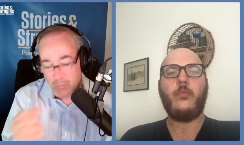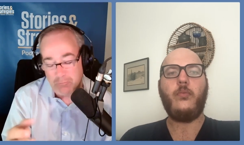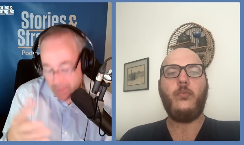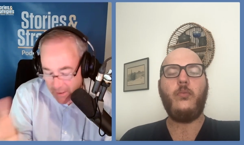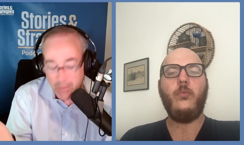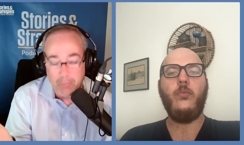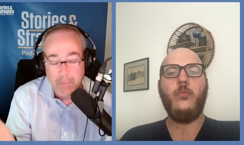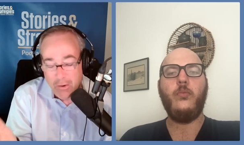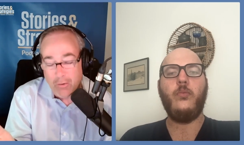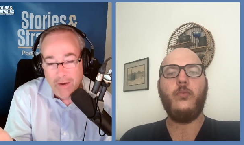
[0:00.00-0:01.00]
Speaker 1: or
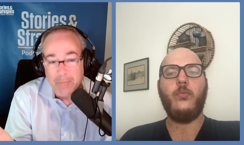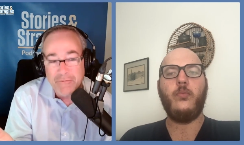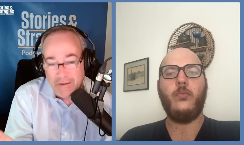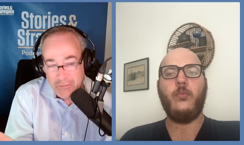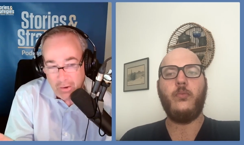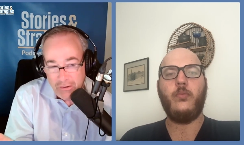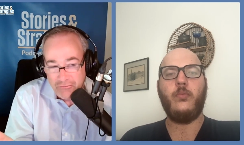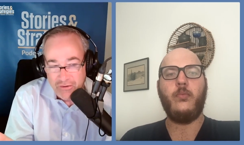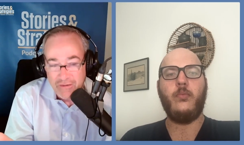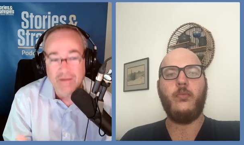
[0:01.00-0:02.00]
PRM
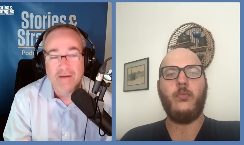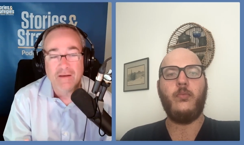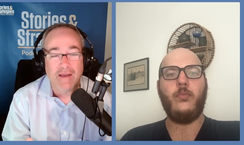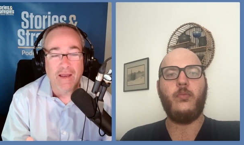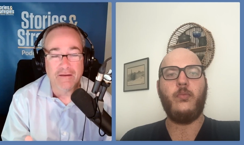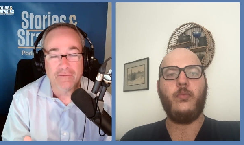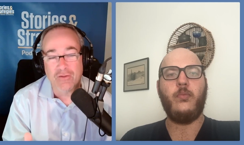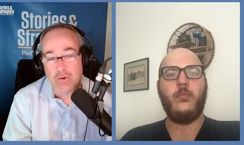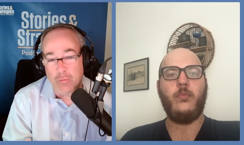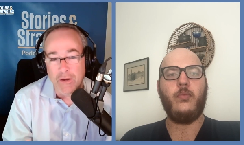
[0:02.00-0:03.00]
technology and is
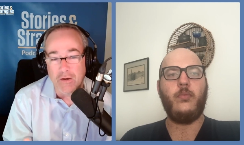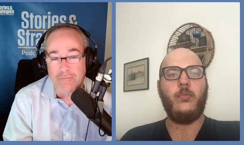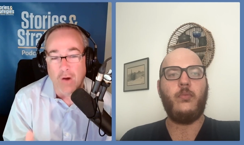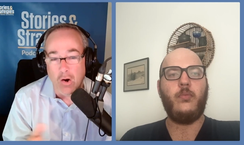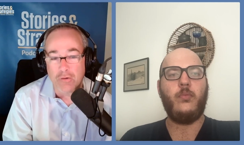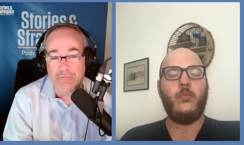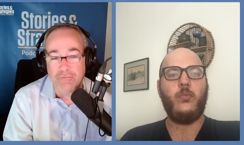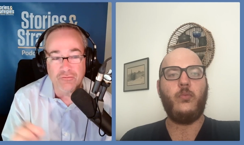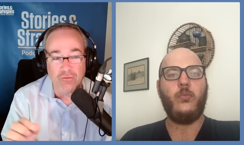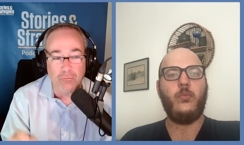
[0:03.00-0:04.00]
the creator of
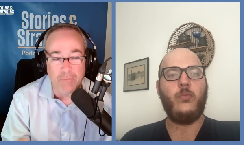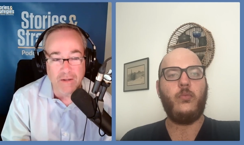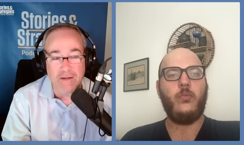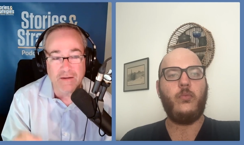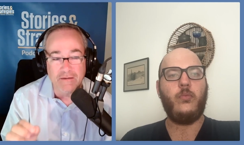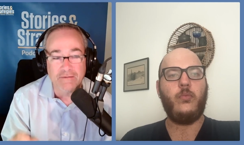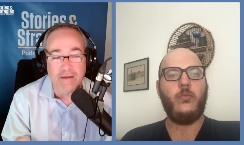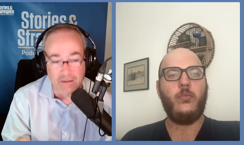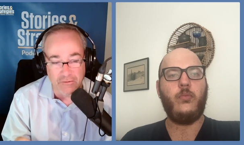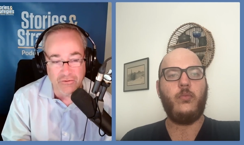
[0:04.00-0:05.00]
artificial media
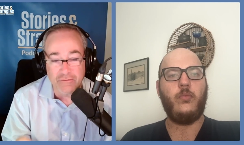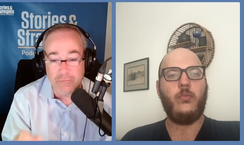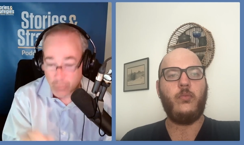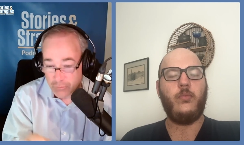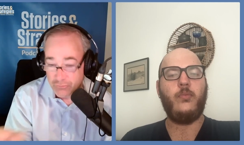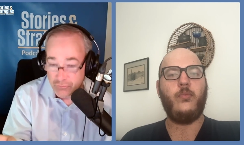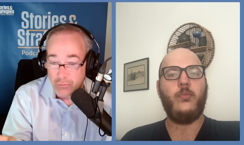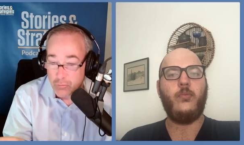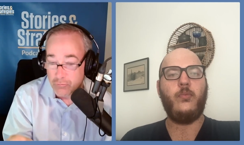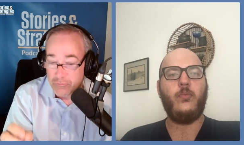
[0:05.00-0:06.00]
intelligence, which
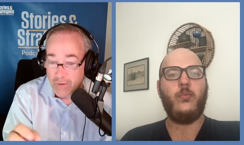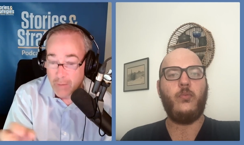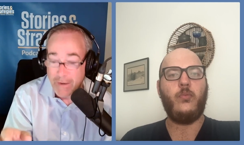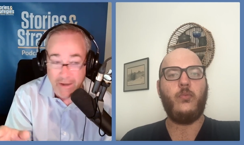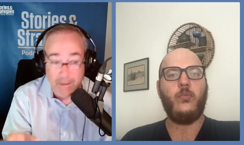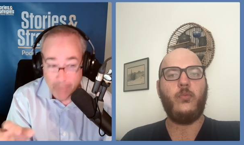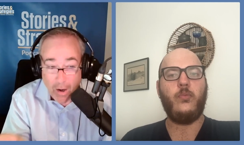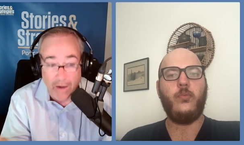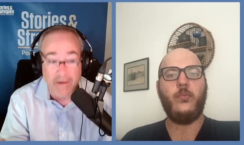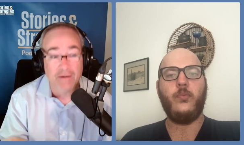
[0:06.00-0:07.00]
you dub
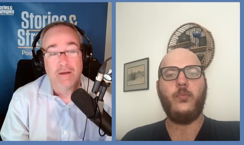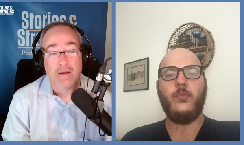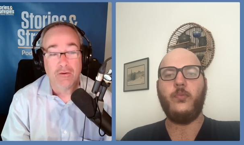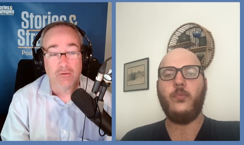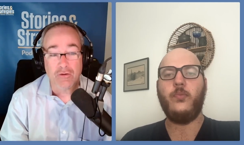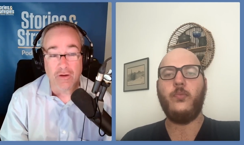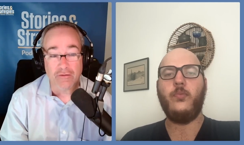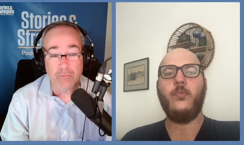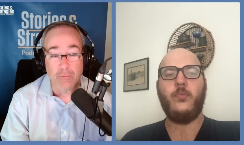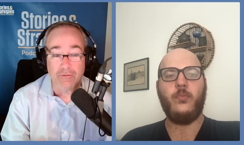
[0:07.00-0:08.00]
AMI. Your
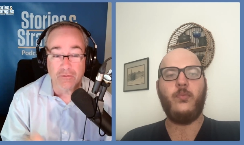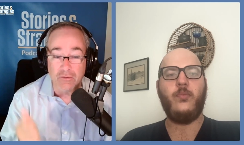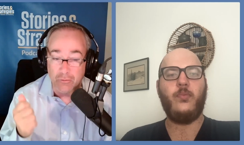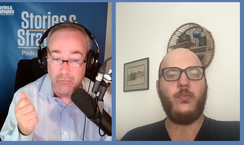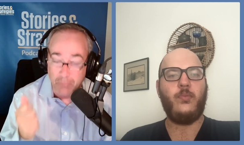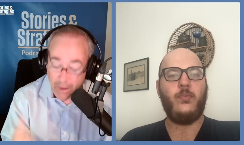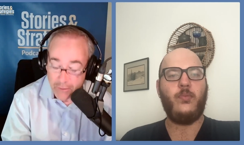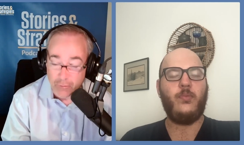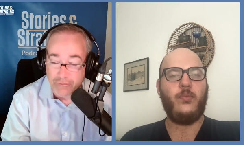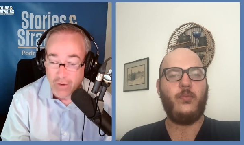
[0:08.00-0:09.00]
customers include
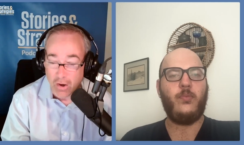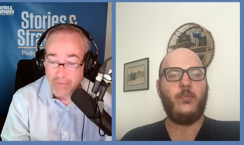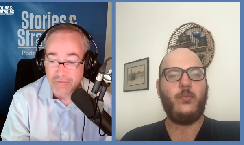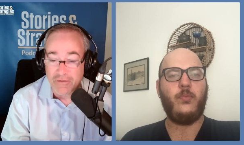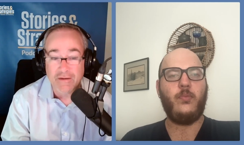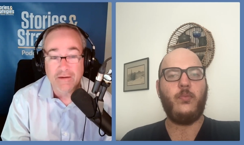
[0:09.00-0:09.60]
Microsoft,